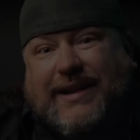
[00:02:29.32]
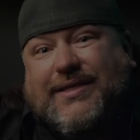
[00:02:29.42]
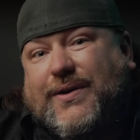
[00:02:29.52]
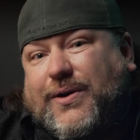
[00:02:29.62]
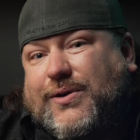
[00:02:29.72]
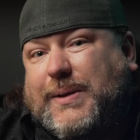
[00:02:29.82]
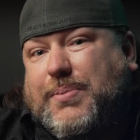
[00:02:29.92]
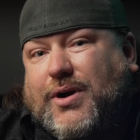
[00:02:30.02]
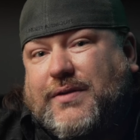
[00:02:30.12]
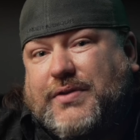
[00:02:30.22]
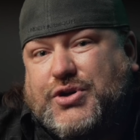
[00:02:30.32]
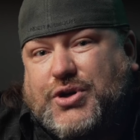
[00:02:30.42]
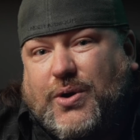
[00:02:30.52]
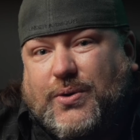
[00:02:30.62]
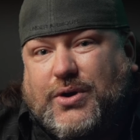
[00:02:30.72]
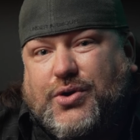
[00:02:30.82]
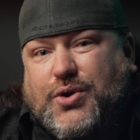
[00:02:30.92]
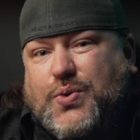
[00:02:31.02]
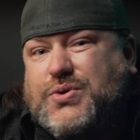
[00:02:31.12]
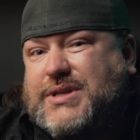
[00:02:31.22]
in the early part of the show, you
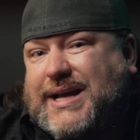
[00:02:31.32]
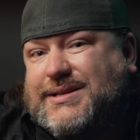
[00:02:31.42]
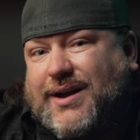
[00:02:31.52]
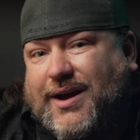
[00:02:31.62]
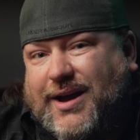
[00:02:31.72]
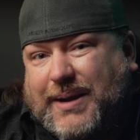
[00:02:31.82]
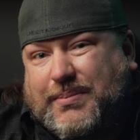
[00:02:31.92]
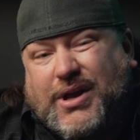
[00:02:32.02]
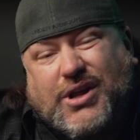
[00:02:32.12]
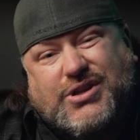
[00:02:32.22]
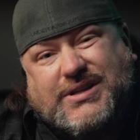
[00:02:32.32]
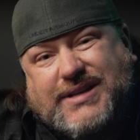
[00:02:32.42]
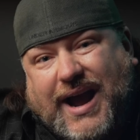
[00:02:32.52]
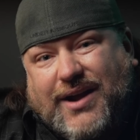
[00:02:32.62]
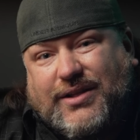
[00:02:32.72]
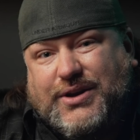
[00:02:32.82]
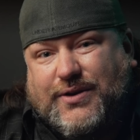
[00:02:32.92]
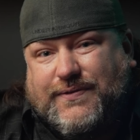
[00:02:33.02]
use that time to dial in your